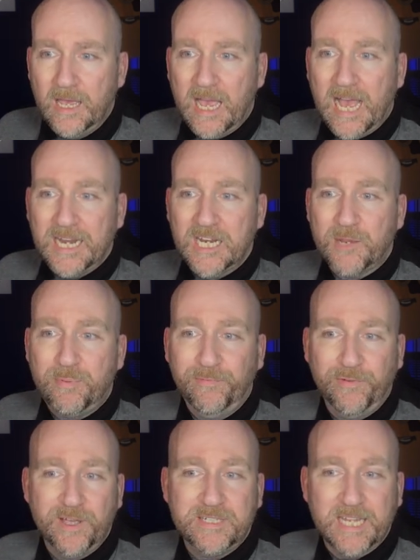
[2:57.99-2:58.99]
and I
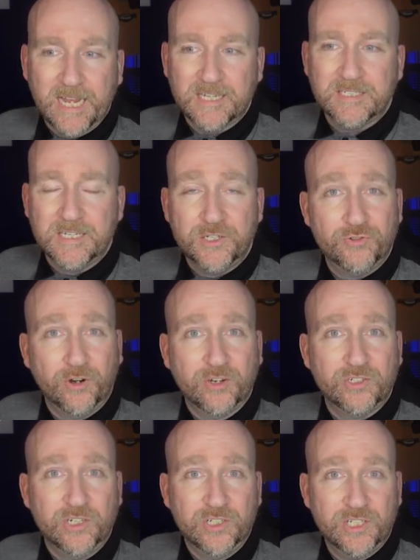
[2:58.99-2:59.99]
prefer text
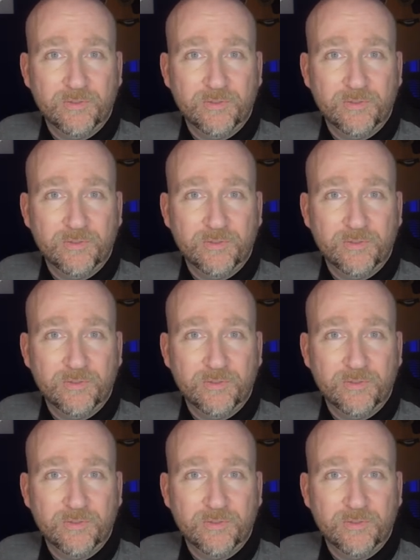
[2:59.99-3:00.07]
instructions.